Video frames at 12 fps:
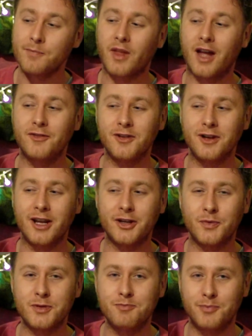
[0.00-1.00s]
I feel like
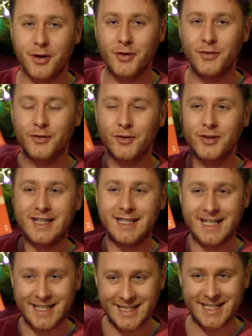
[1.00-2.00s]
we both
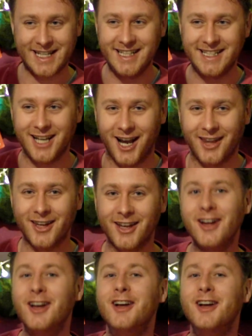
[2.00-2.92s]
needed each other